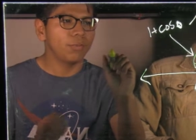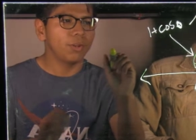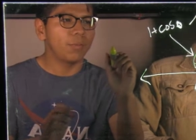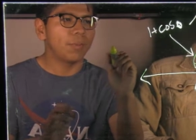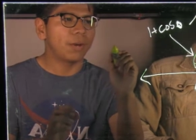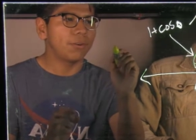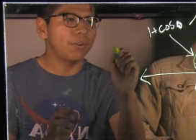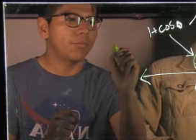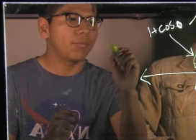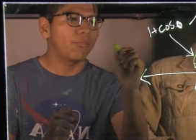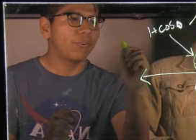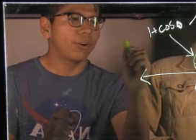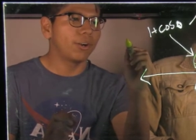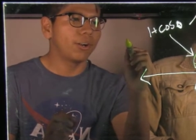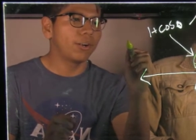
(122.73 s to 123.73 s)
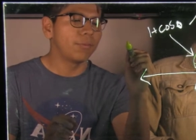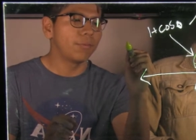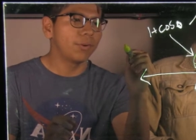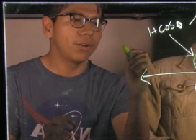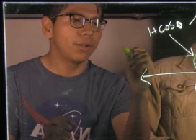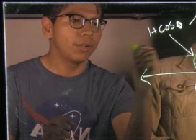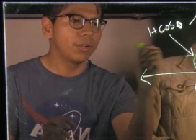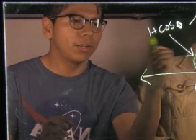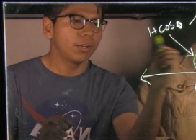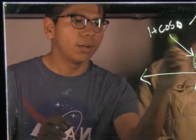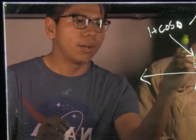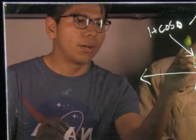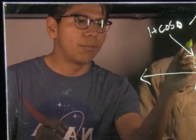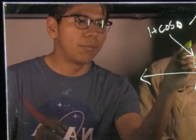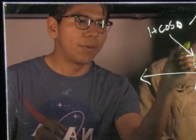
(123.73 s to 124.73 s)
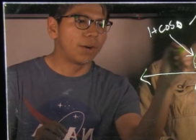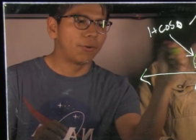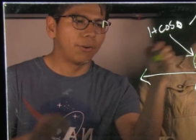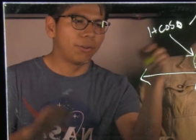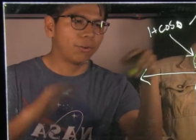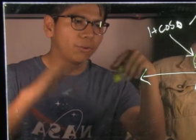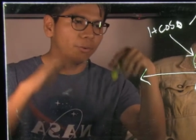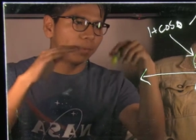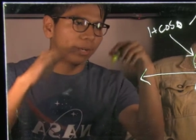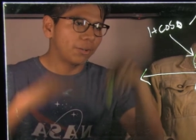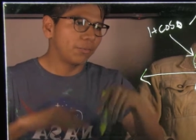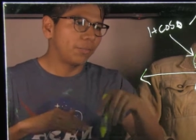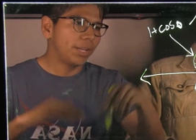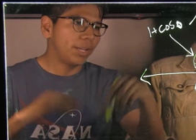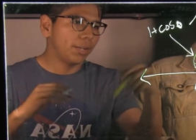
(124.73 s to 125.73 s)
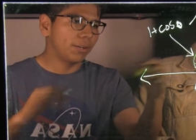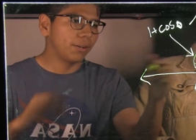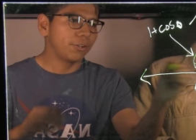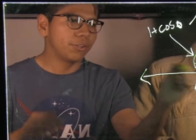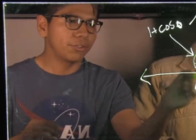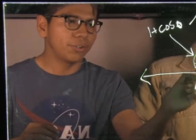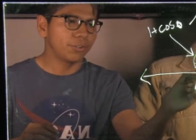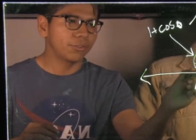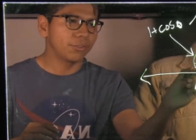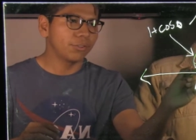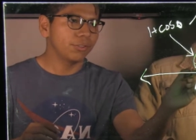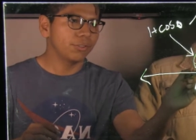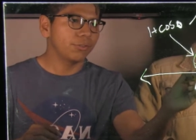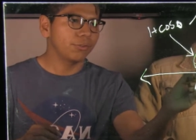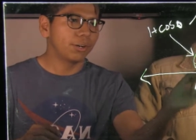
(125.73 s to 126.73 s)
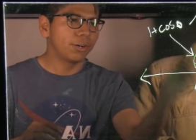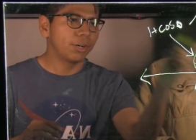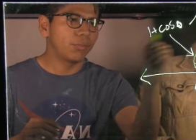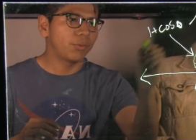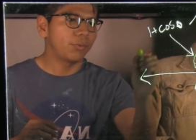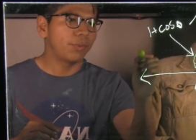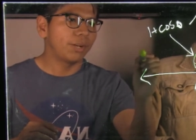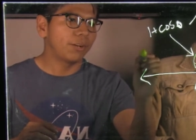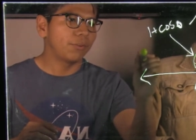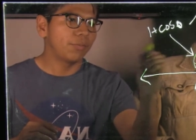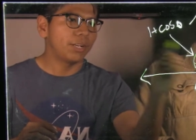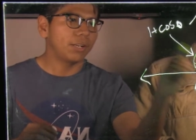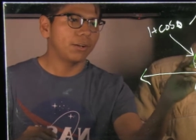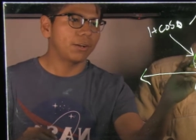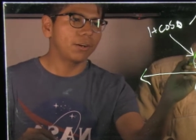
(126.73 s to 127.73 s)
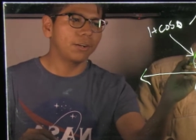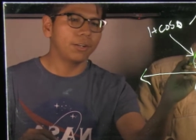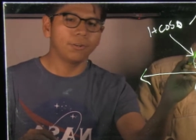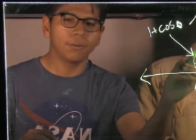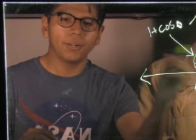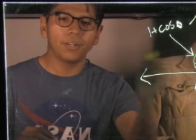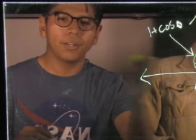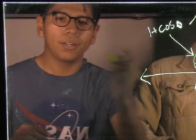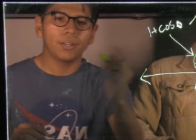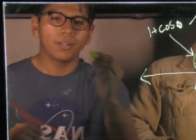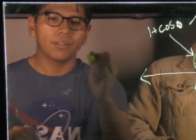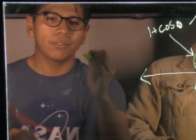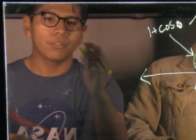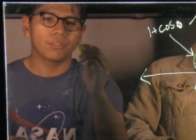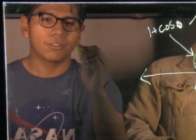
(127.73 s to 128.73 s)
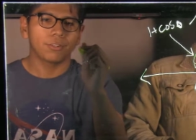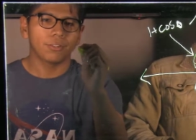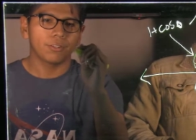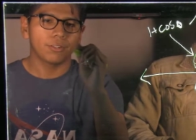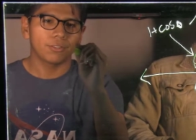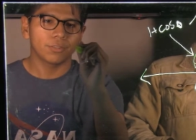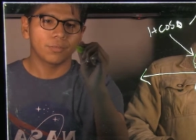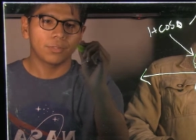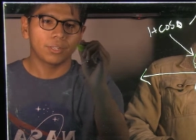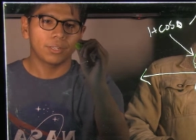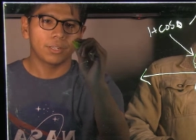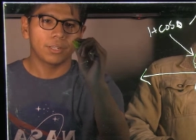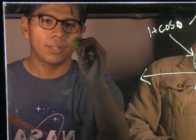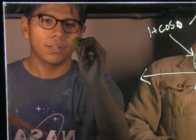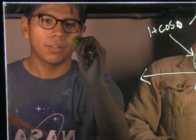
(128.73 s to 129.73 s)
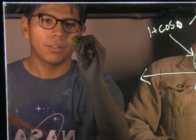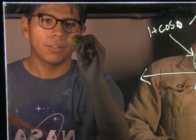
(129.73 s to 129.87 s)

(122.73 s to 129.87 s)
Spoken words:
be bounded from our lower bound being our circle to our upper bound being the cardioid. So it's going to look something like...